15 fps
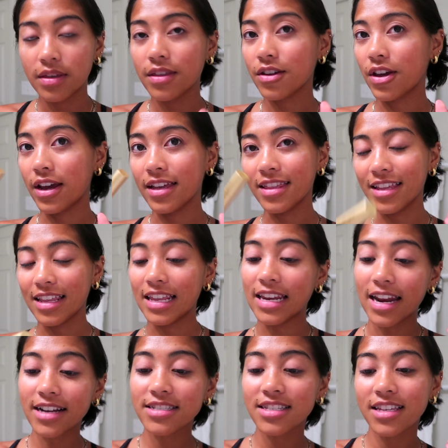Okay, and then the
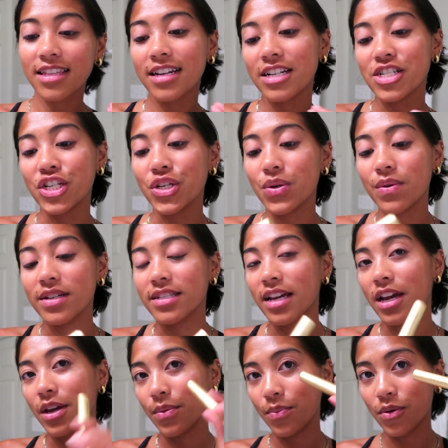next thing that I do is
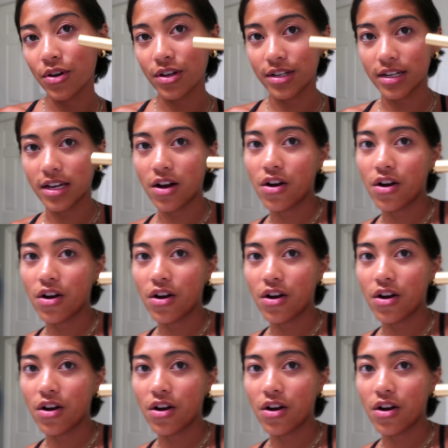I put